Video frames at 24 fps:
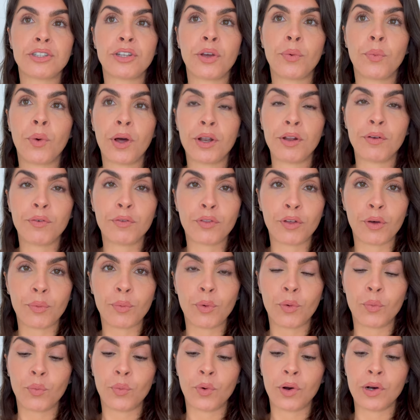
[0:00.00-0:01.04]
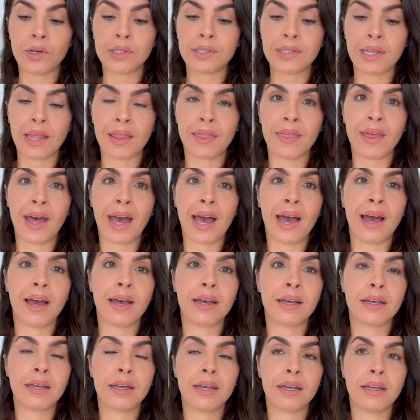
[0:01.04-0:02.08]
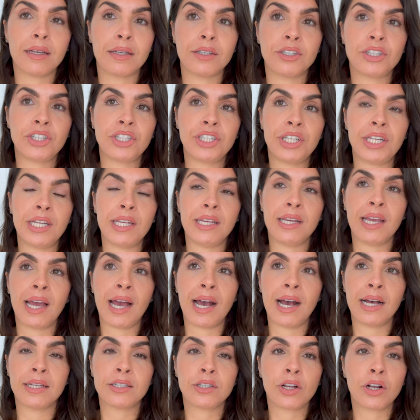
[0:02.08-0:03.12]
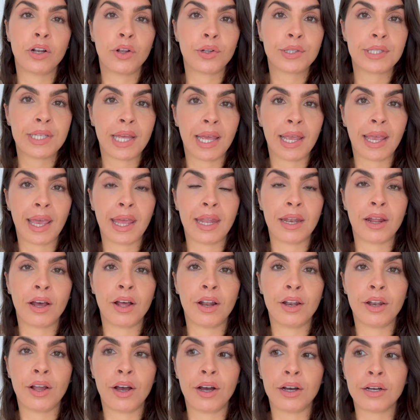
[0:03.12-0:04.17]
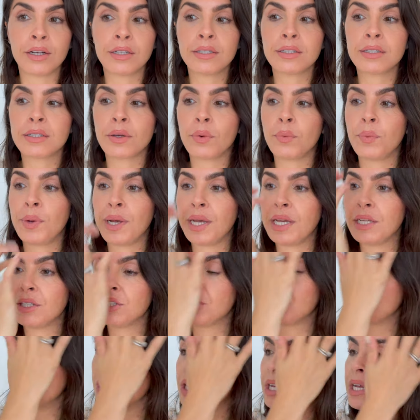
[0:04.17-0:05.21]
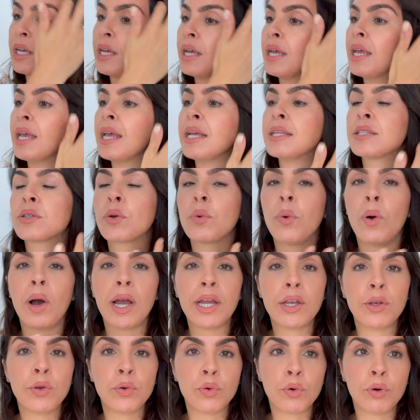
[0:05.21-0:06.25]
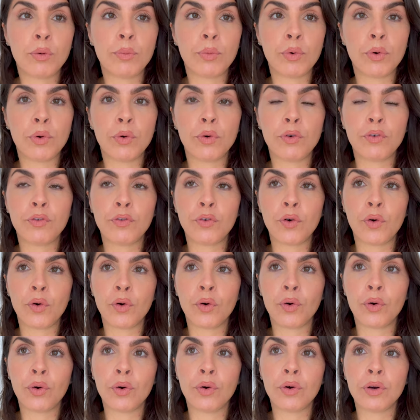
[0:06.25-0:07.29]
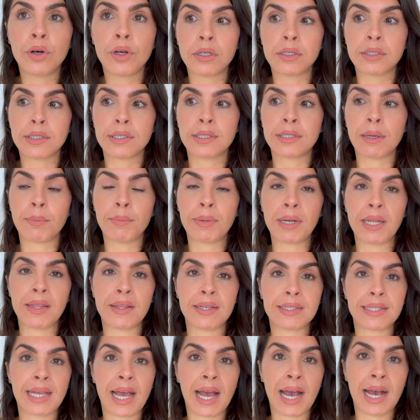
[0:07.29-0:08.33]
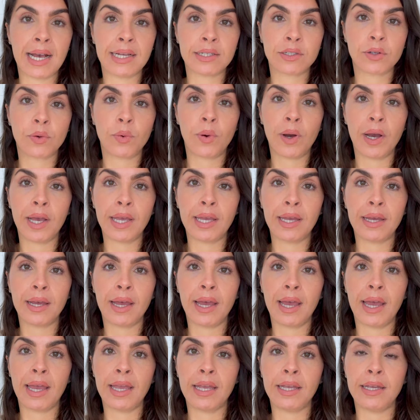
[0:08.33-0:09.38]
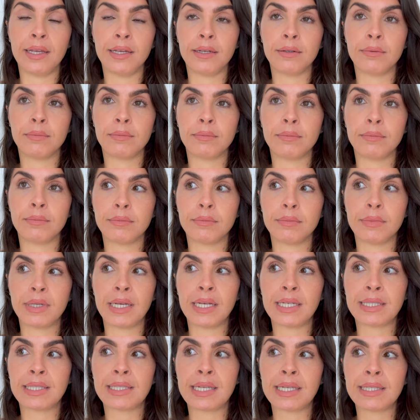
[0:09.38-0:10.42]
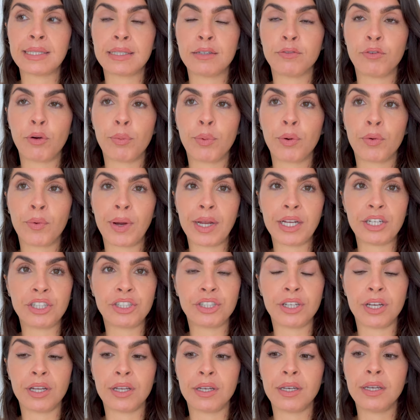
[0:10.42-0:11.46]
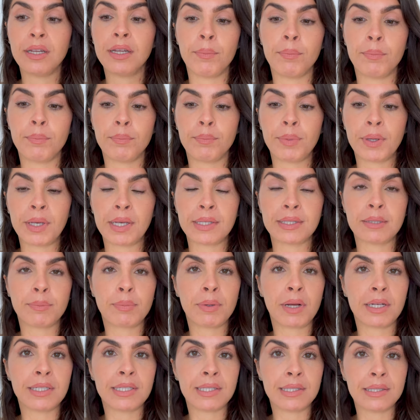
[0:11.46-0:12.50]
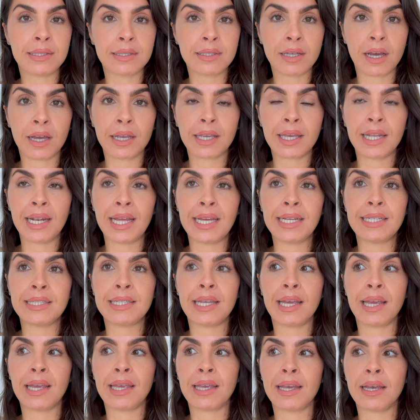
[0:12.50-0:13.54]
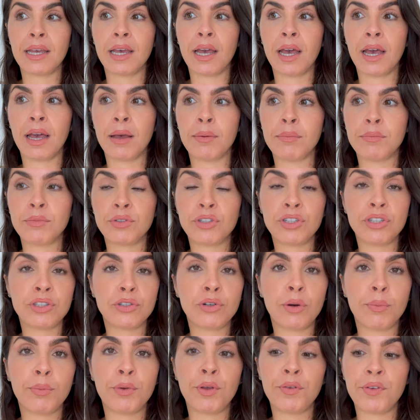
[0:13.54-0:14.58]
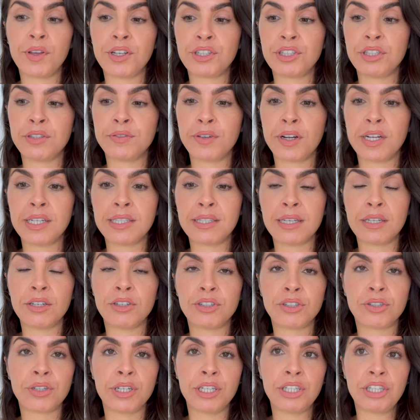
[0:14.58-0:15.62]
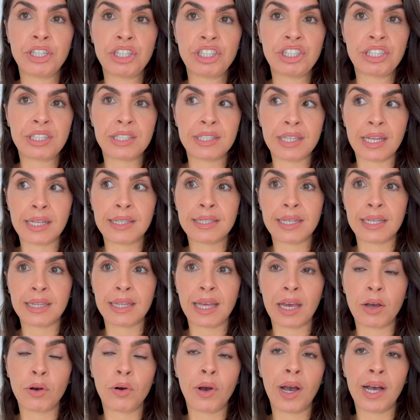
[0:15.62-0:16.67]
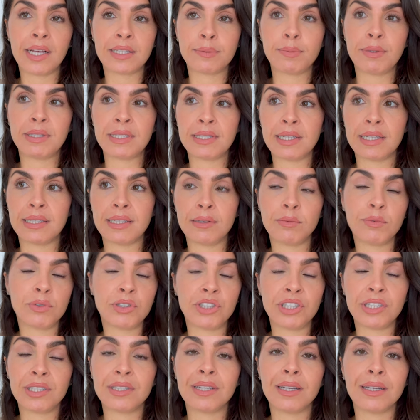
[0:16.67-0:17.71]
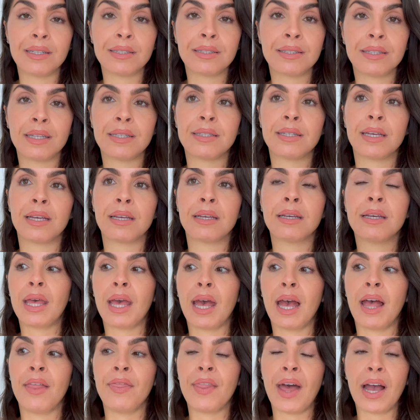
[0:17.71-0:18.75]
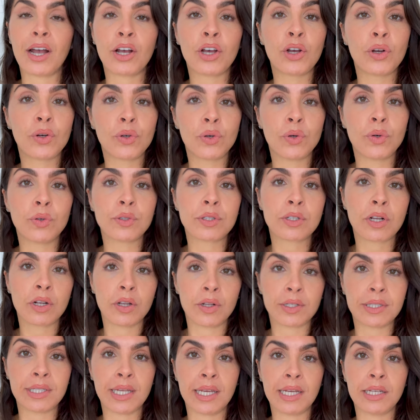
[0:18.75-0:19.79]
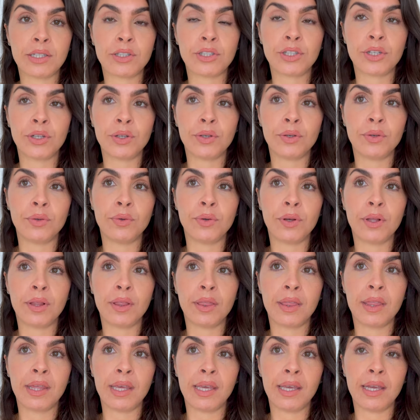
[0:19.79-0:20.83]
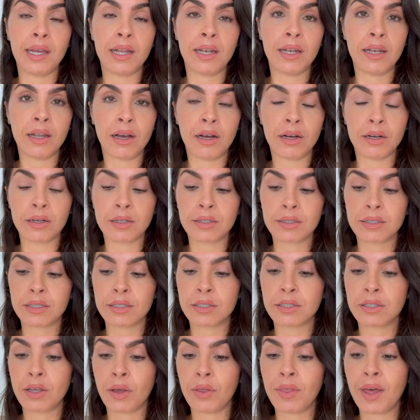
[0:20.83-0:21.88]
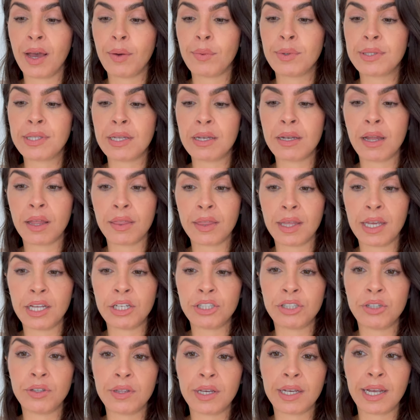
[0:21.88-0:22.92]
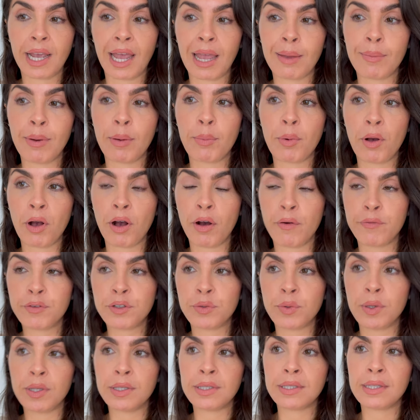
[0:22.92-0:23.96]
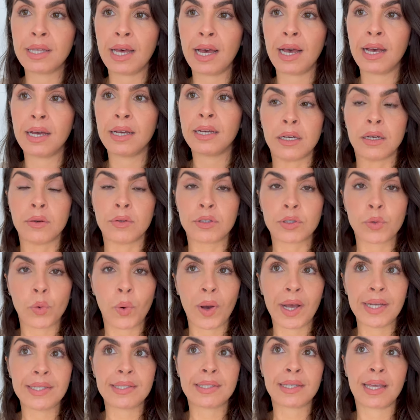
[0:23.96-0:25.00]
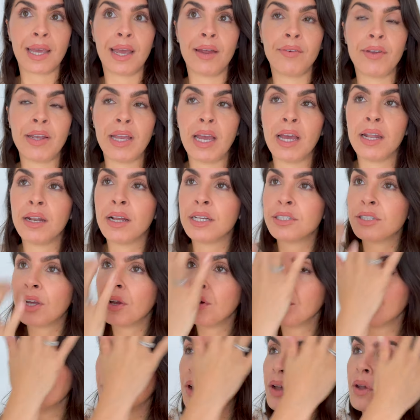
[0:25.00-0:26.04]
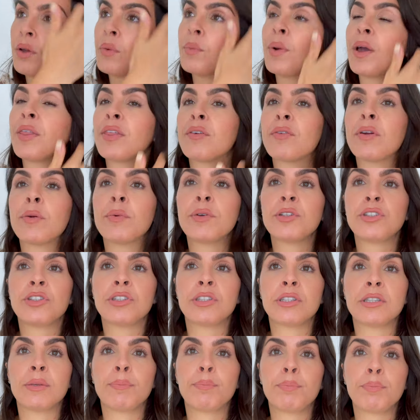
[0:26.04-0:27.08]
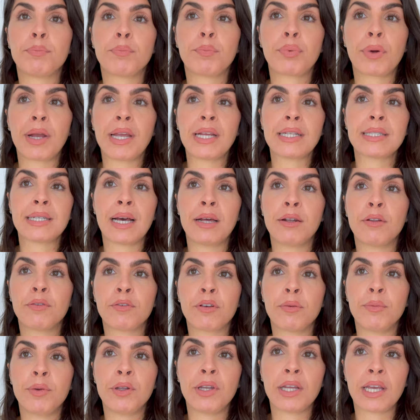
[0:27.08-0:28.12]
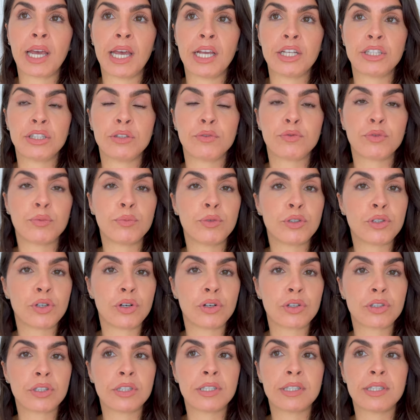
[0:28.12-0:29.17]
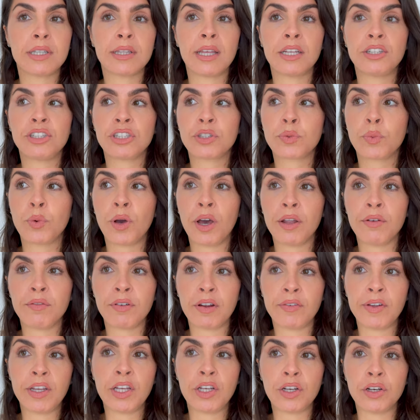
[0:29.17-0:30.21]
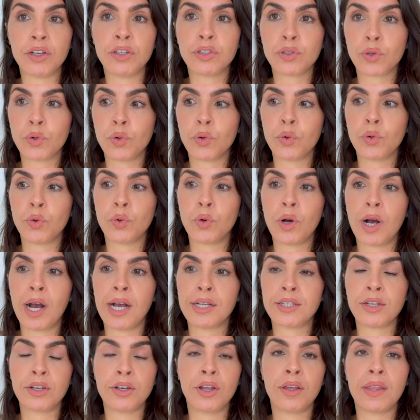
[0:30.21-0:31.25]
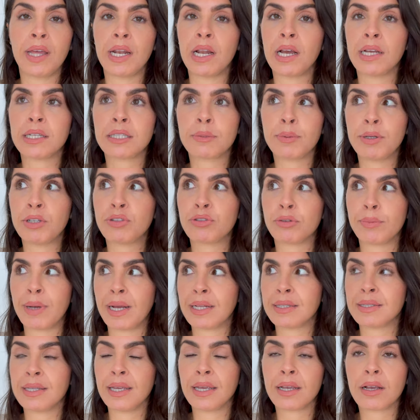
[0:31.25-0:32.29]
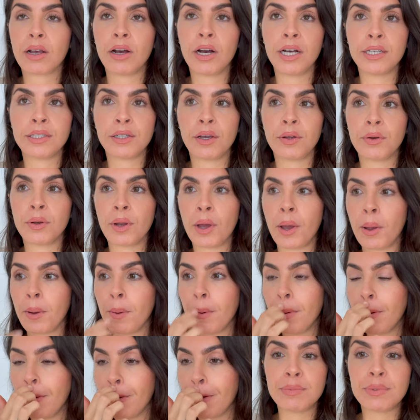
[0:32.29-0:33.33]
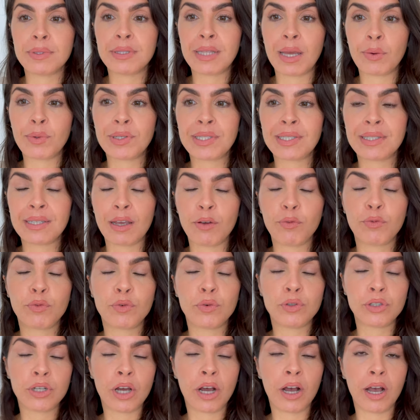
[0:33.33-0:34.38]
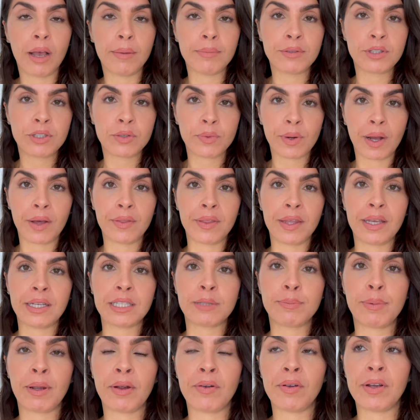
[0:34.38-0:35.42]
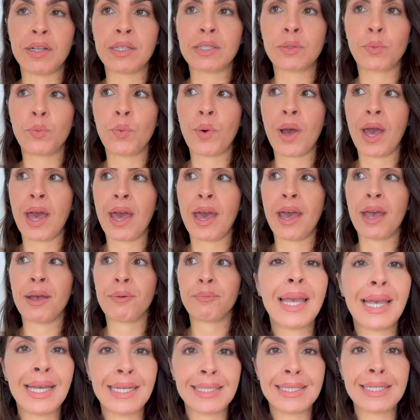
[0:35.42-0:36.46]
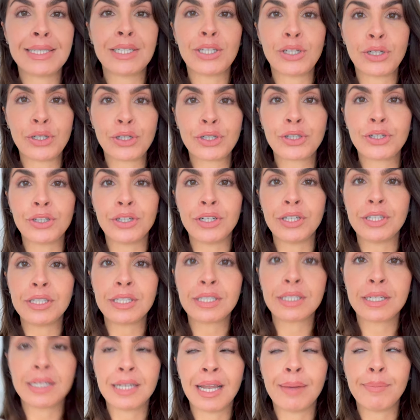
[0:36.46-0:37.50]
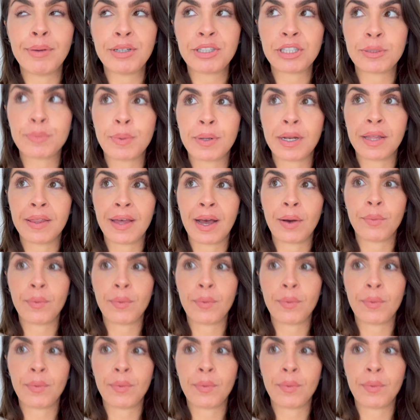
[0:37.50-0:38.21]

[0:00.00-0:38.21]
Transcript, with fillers: So one of them was that she had clotting in her lungs, which is quite normal for somebody that's had quite a extensive operation um, because the blood isn't circulating. Um, she's not moving. She's very sedentary. She's just sitting there or has been sitting. Well, she still is sitting. And that can cause clotting to the lungs. So that was another issue that came up afterwards that was quite scary. And I don't know whether it was just the breakdown of communication from the doctors that they just weren't very good or I don't know they like to be dramatic I don't know there were several times throughout the experience where it didn't look good let me just put it that